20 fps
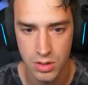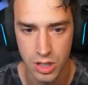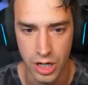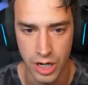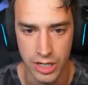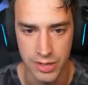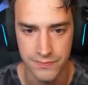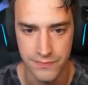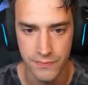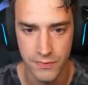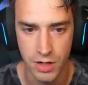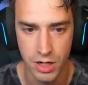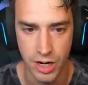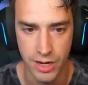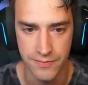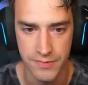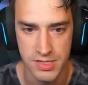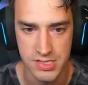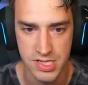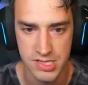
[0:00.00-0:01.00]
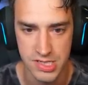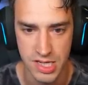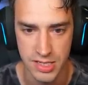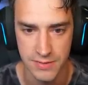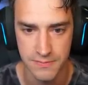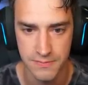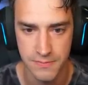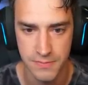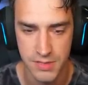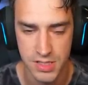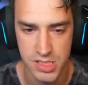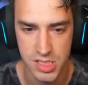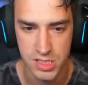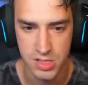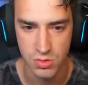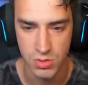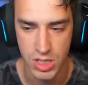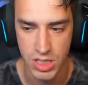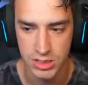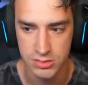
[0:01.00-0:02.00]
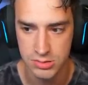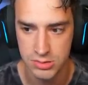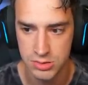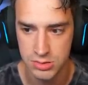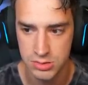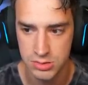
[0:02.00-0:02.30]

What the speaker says: All right. All right. This is it. This is the one.